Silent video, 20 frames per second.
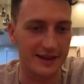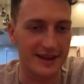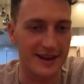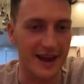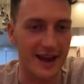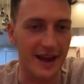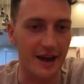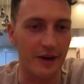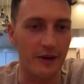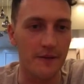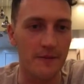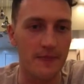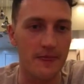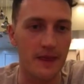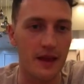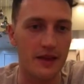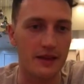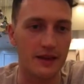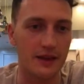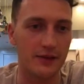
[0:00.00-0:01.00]
now
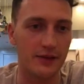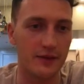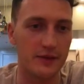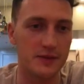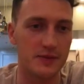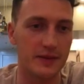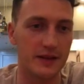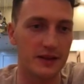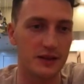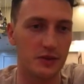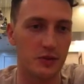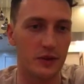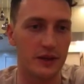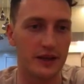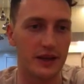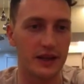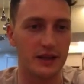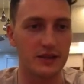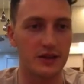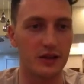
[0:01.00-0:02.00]
that if I'm spending
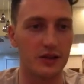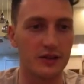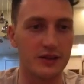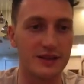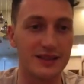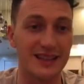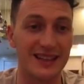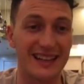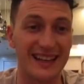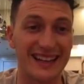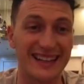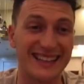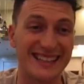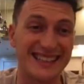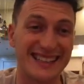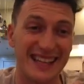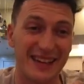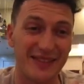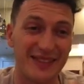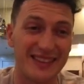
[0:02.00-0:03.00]
$28, getting
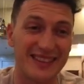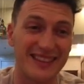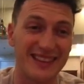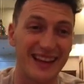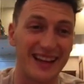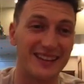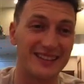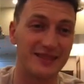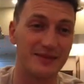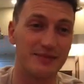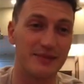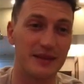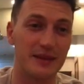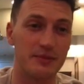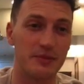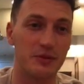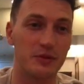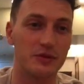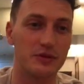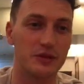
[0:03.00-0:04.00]
7,000
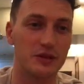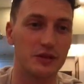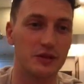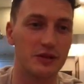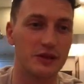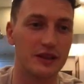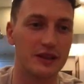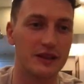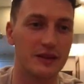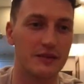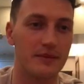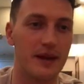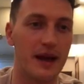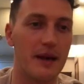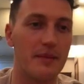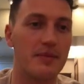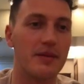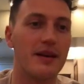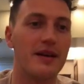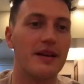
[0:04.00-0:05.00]
people to look at the
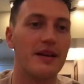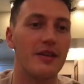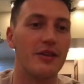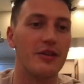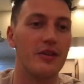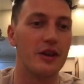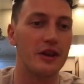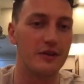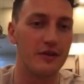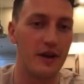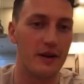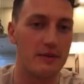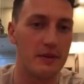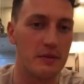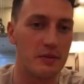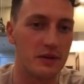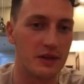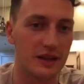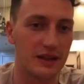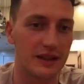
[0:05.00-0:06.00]
map, 35
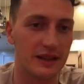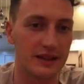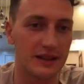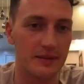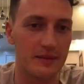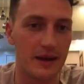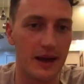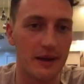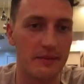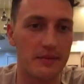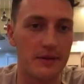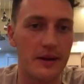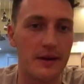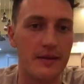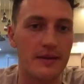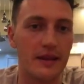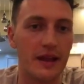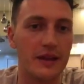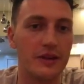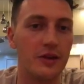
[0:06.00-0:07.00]
people to click the map,
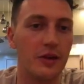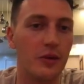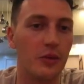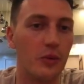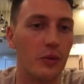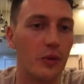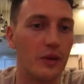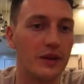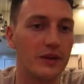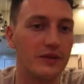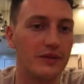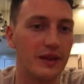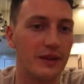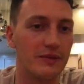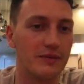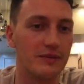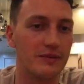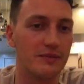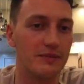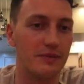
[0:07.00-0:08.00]
and not one of
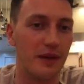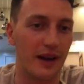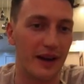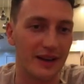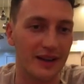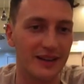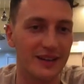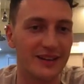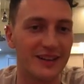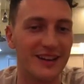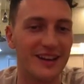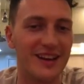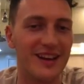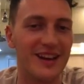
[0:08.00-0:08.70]
them buy it,